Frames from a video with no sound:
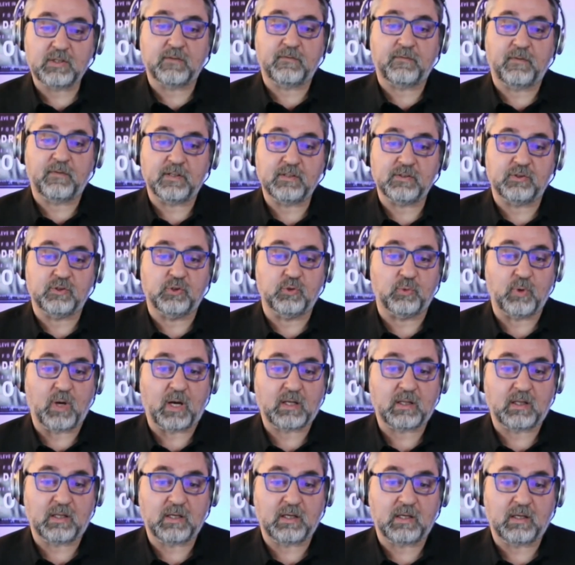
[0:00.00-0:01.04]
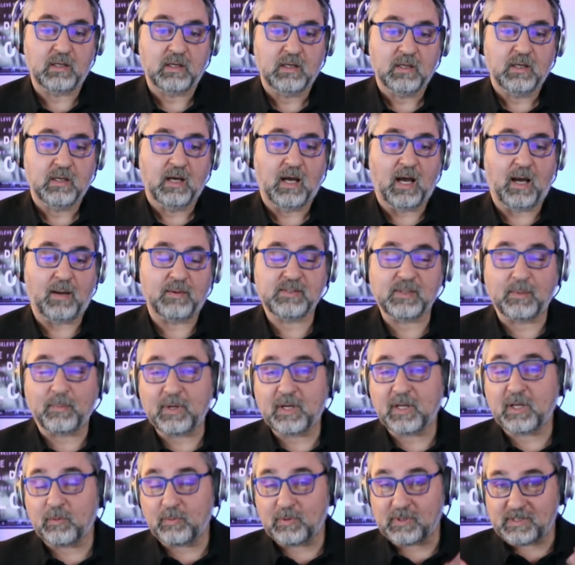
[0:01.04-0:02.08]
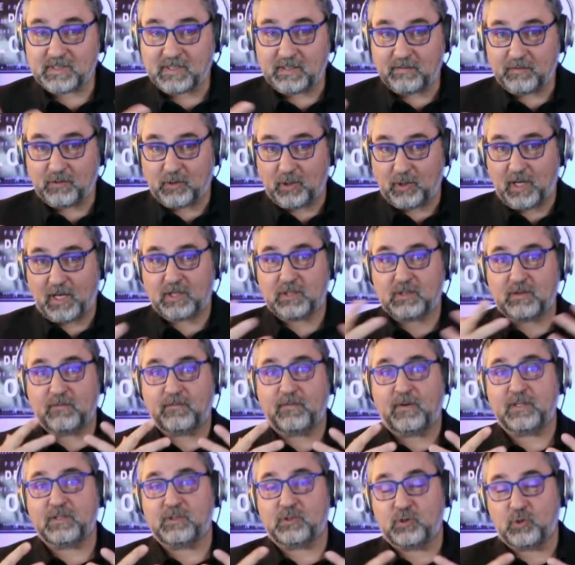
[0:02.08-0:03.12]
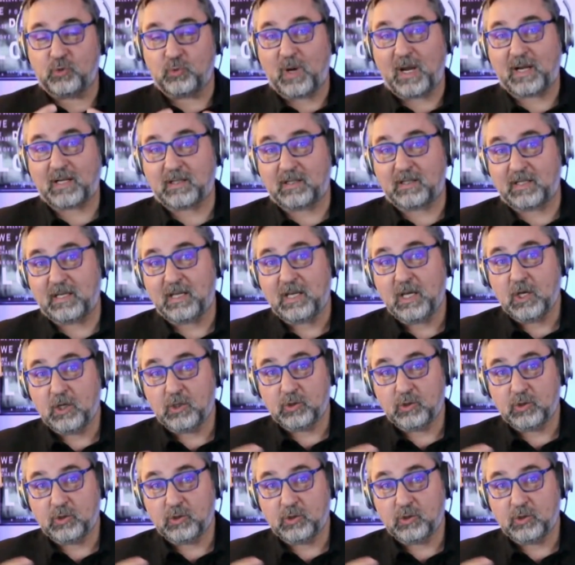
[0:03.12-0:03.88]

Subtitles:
funds directly somebody can receive donation funds directly